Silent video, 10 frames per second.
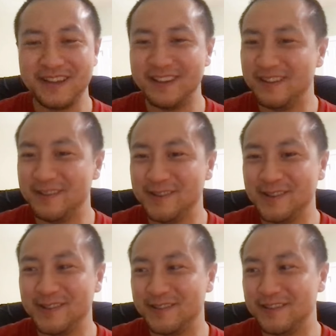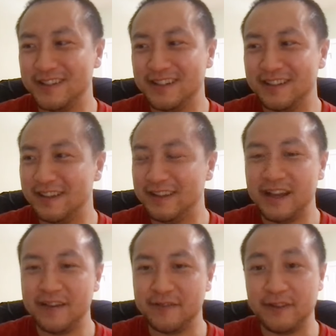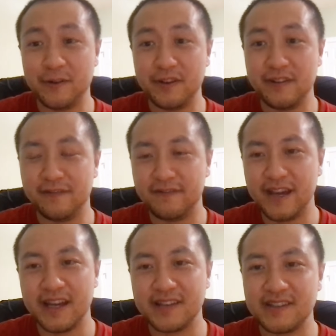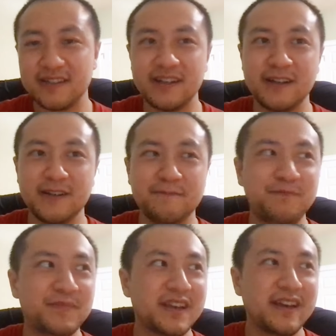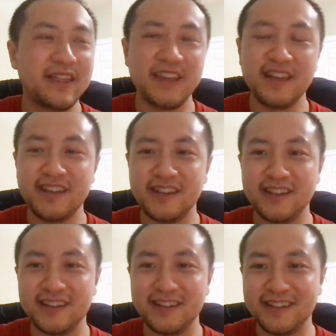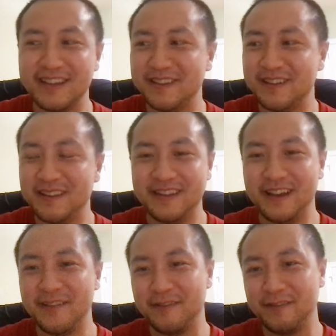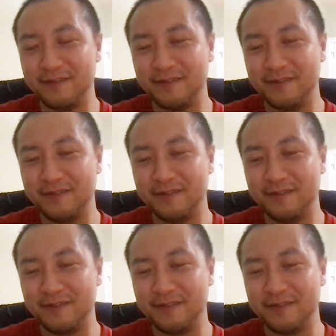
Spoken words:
They want to they have a very fast thinking, and they have a